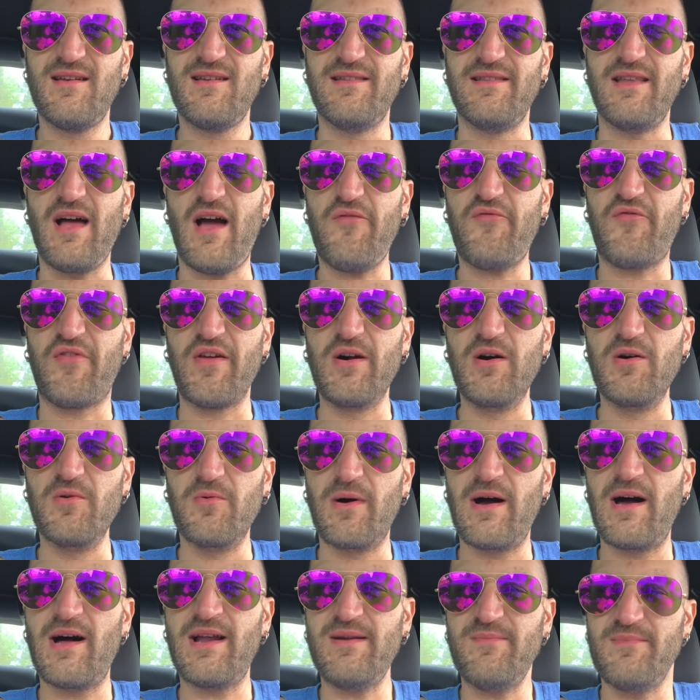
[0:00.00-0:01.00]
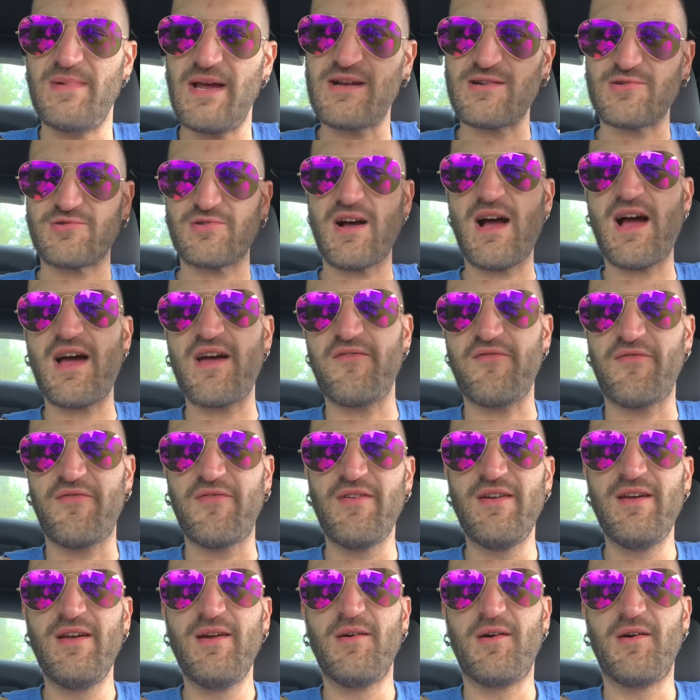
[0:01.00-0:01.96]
not feeling well. I didn't make her drive